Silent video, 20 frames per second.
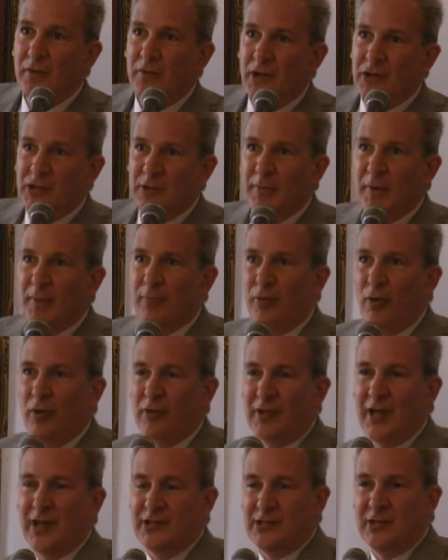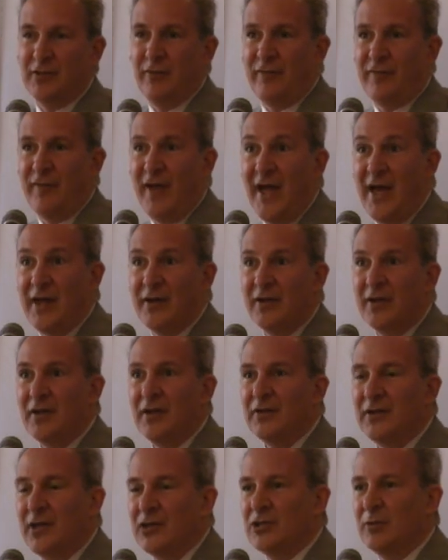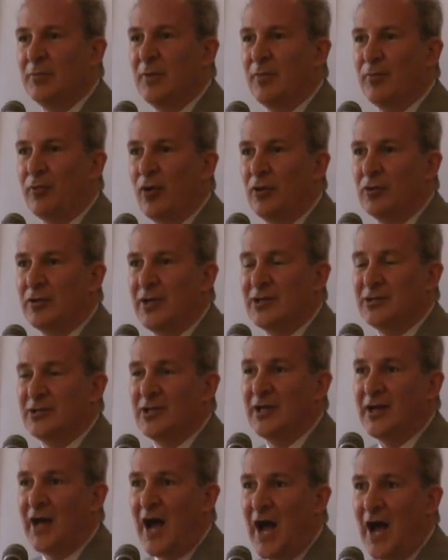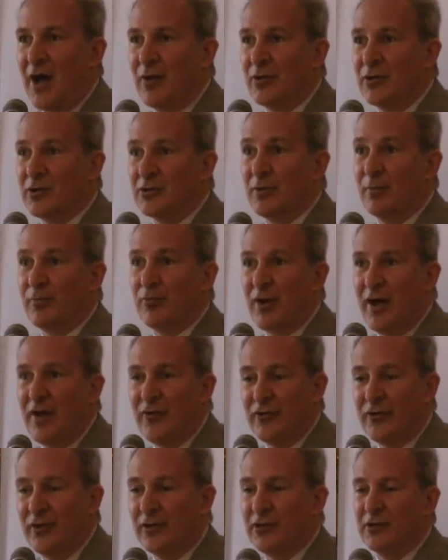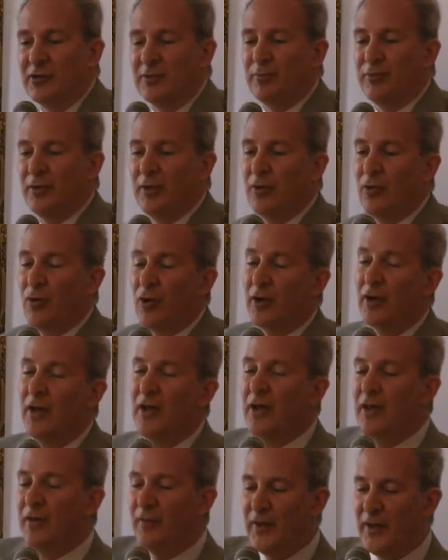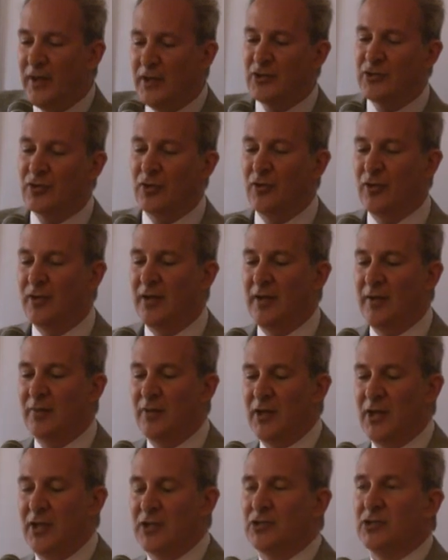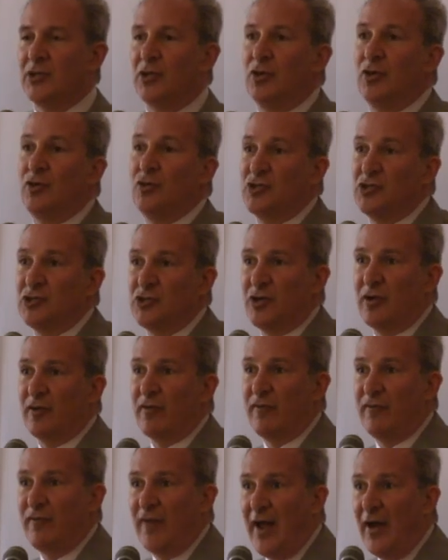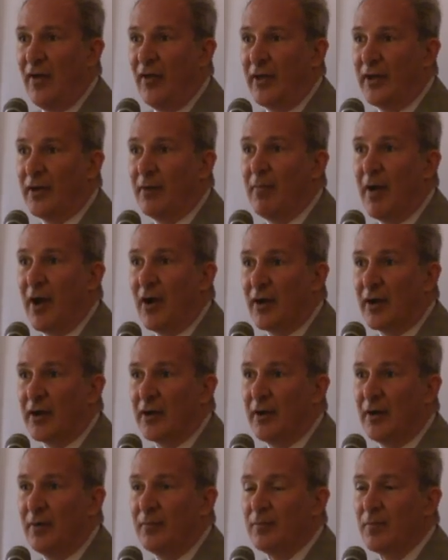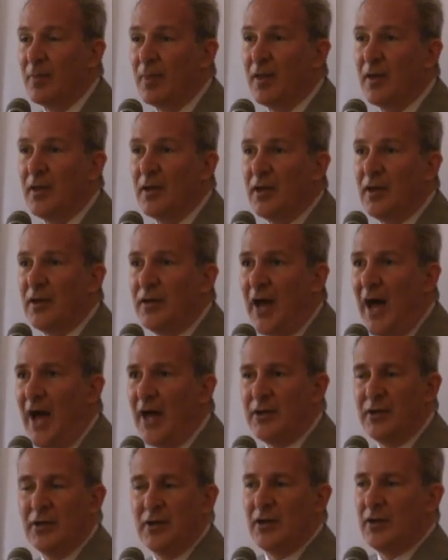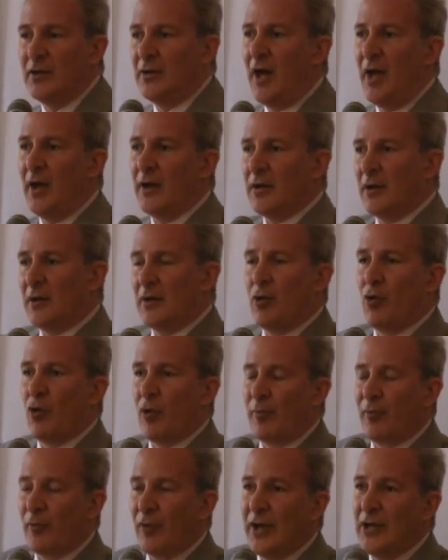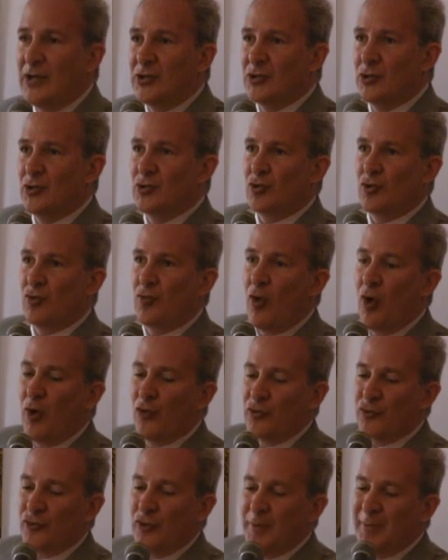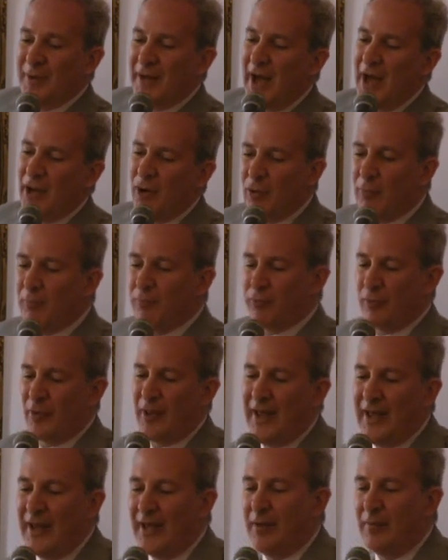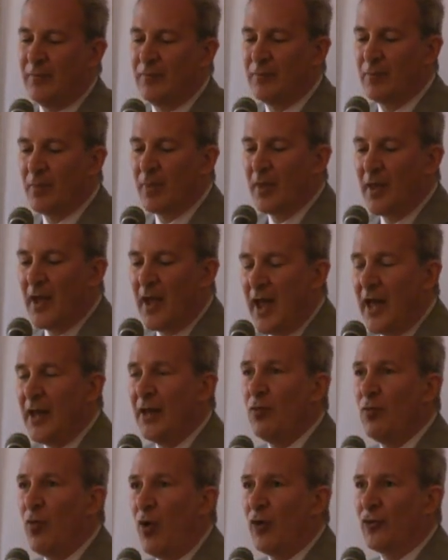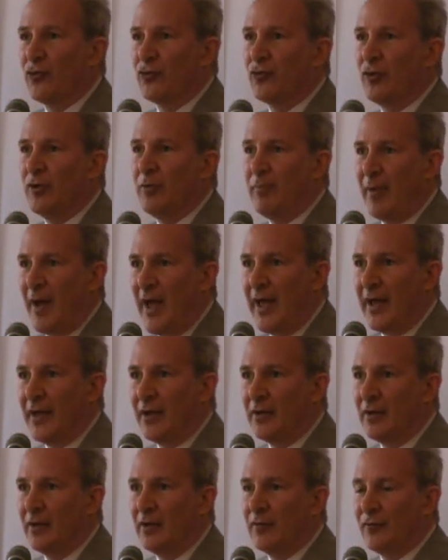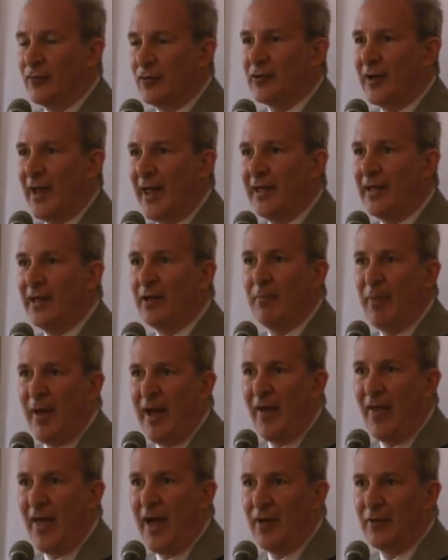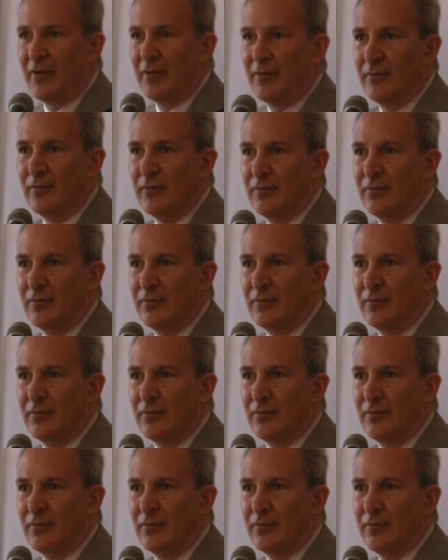They should be protesting the Fed. They should be protesting Congress, the President, the Supreme Court. These are the institutions that are failing America, not corporations or Wall Street. I mean, I don't blame any Wall Street bank for taking a bailout.